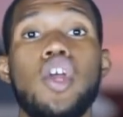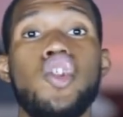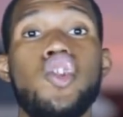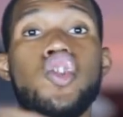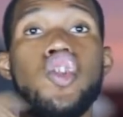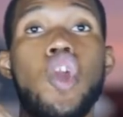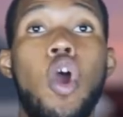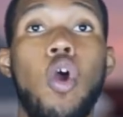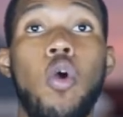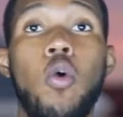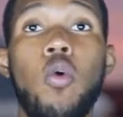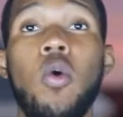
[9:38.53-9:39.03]

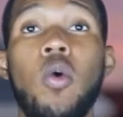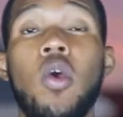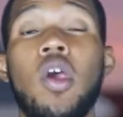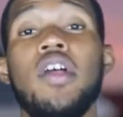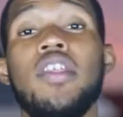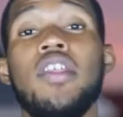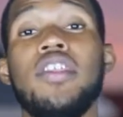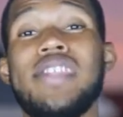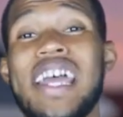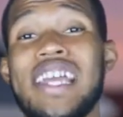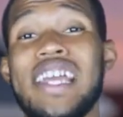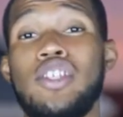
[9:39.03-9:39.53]
Know
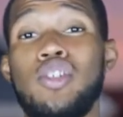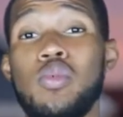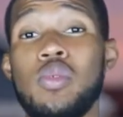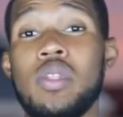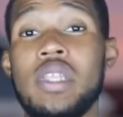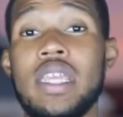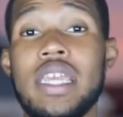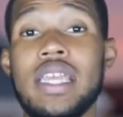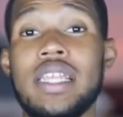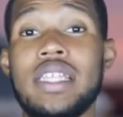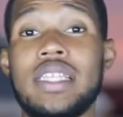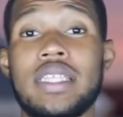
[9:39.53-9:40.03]
that you
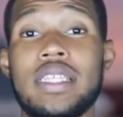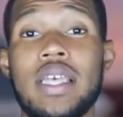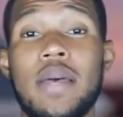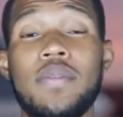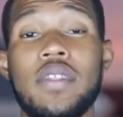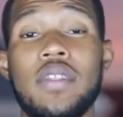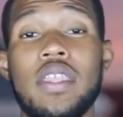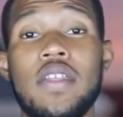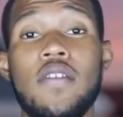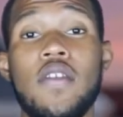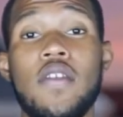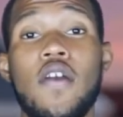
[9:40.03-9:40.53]
need
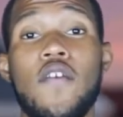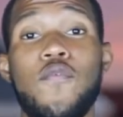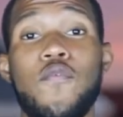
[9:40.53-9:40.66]
something